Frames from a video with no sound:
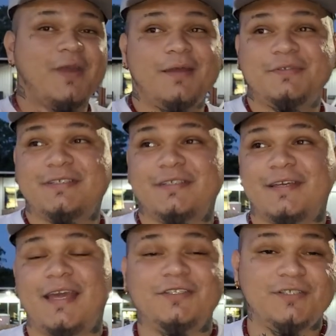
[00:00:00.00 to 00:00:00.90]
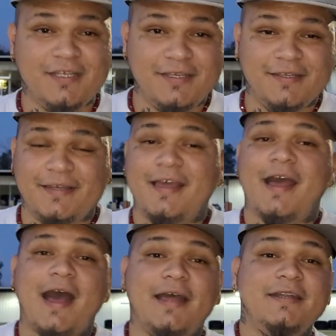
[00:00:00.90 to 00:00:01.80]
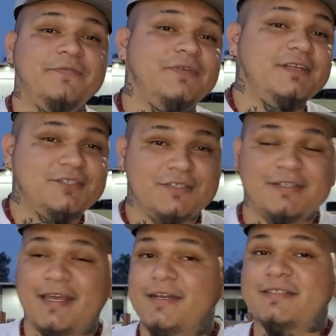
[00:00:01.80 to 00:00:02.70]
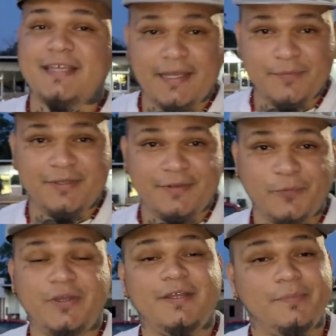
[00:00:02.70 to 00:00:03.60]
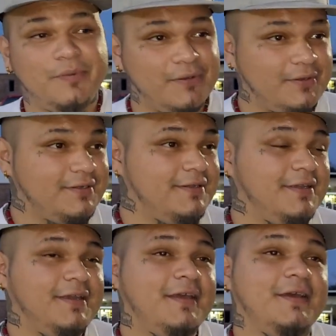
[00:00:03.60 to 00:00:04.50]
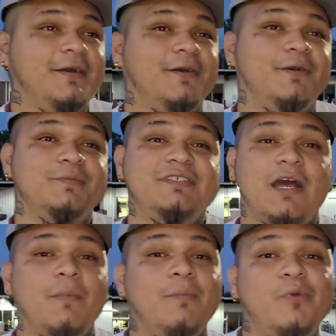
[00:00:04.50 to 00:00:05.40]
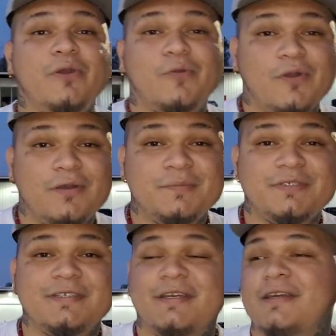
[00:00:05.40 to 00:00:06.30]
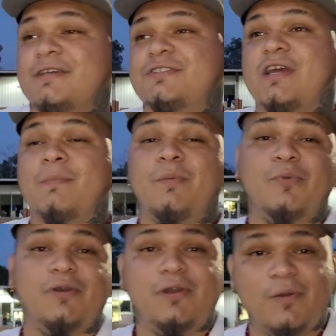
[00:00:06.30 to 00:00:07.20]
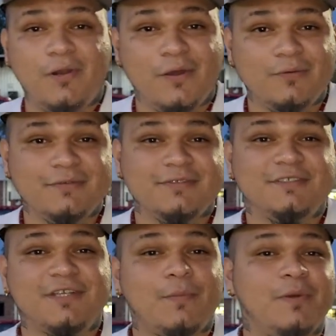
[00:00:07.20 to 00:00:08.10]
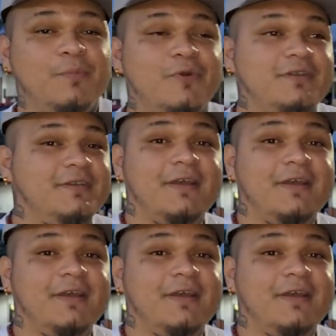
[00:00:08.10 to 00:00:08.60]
rap shit. HD. High definition entertainment, we in the building. Shout out my boy Grumps, shout out my boy Lolo, shout out my boy